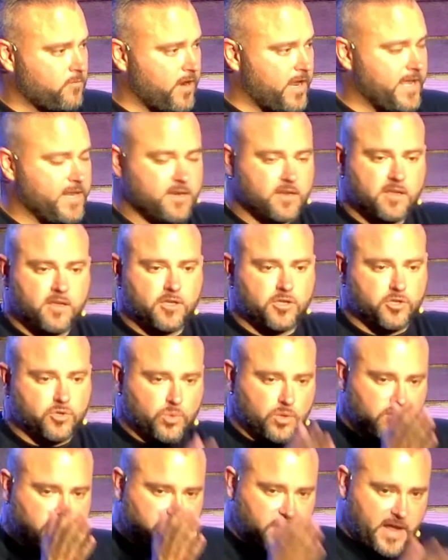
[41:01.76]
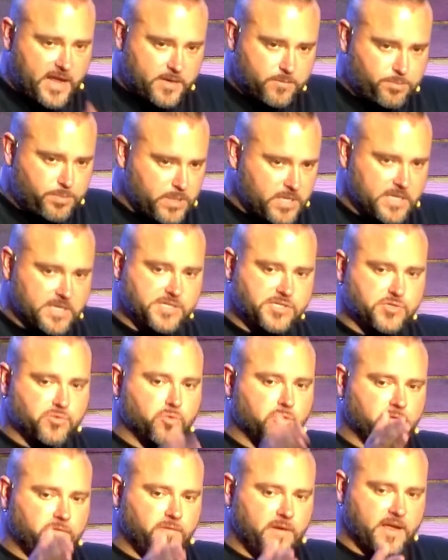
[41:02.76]
Right? You will find peace,
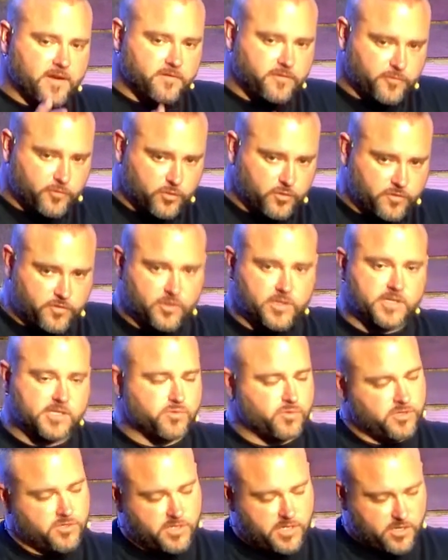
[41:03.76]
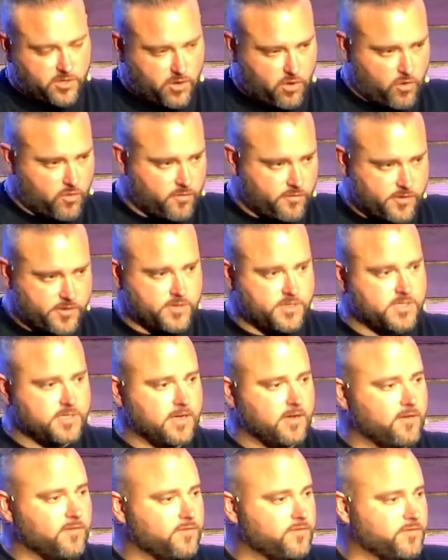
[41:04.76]
you will find fruitfulness when you get over
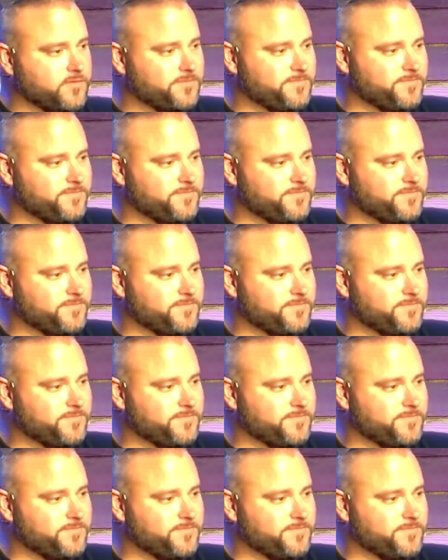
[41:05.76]
yourself.